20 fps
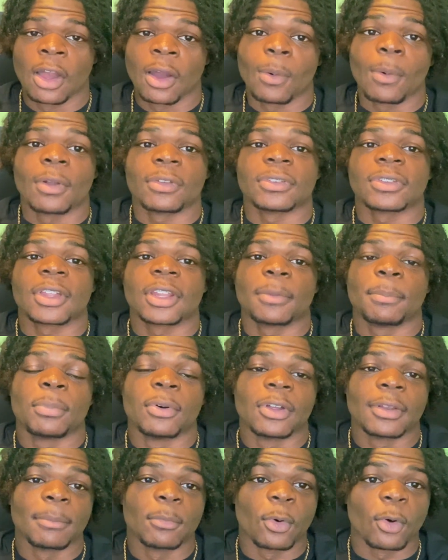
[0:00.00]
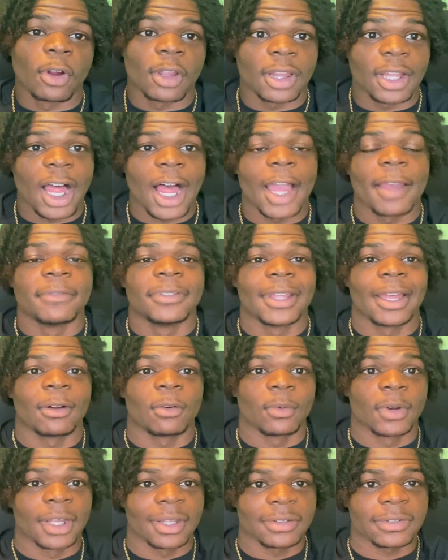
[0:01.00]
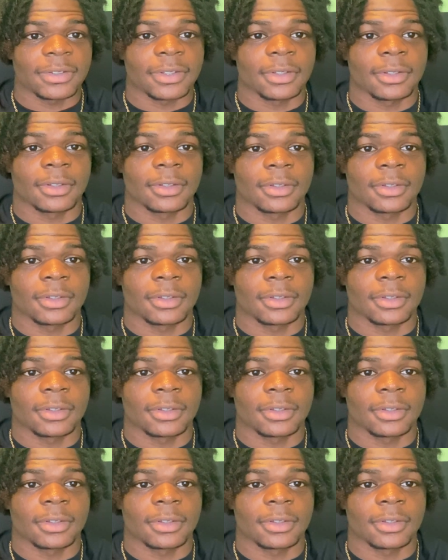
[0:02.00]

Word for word: which is gonna put more lives at risk.